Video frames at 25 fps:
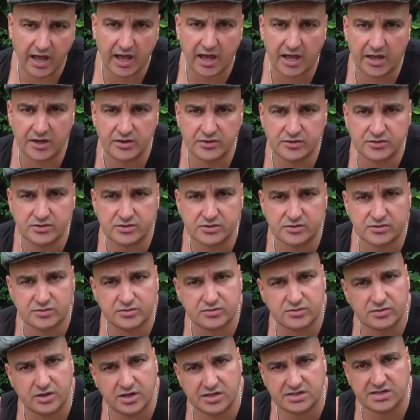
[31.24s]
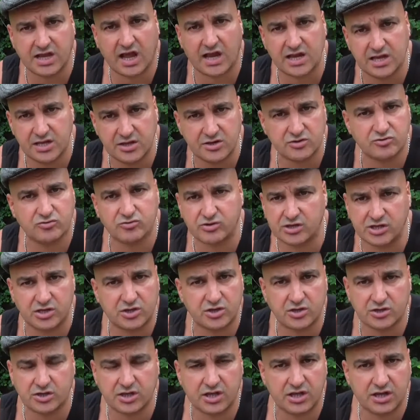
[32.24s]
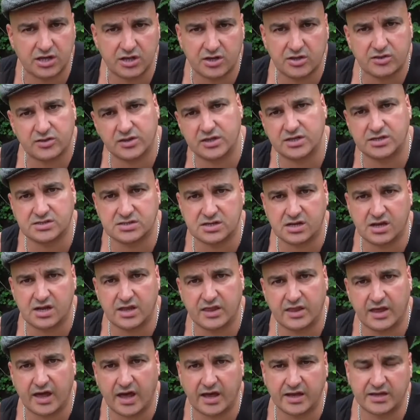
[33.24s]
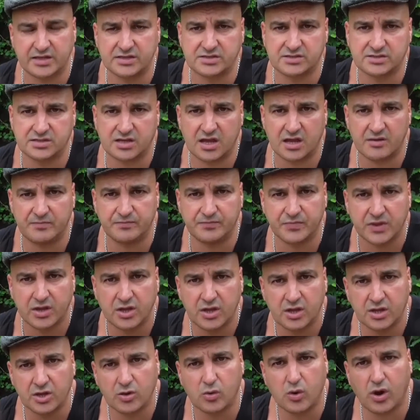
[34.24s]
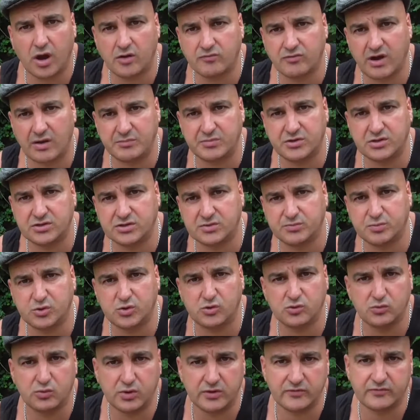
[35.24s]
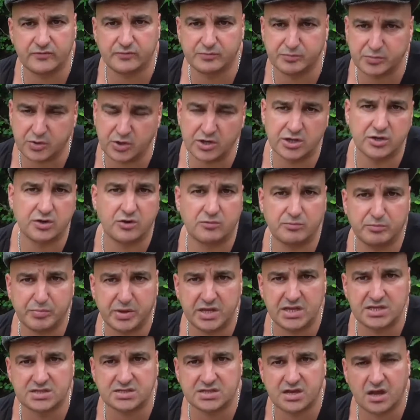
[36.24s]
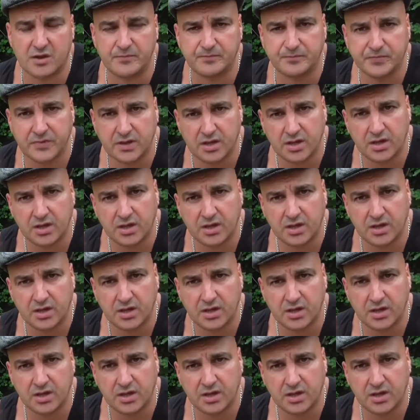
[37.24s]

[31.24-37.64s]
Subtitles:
and Italian, Greek cooking, things like that. It's quite reputable with putting on pizza,